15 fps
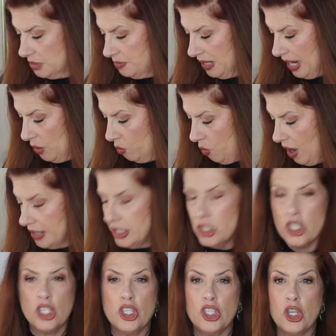But I wanted
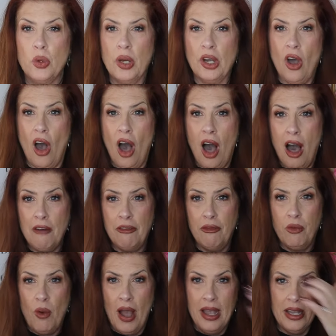to do an
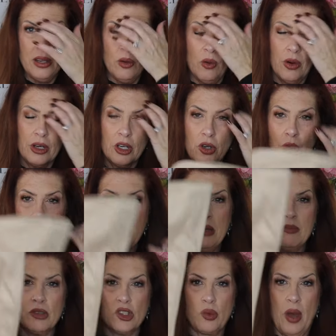off-white or
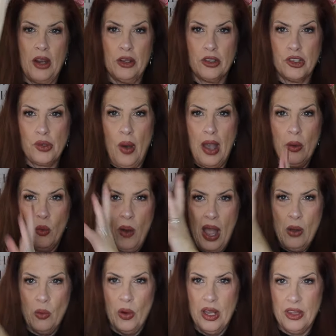cream sweater, so I
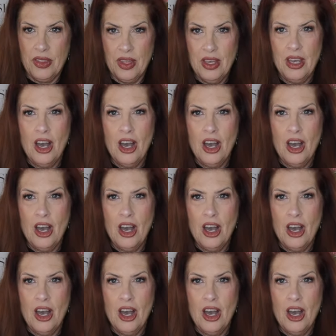went with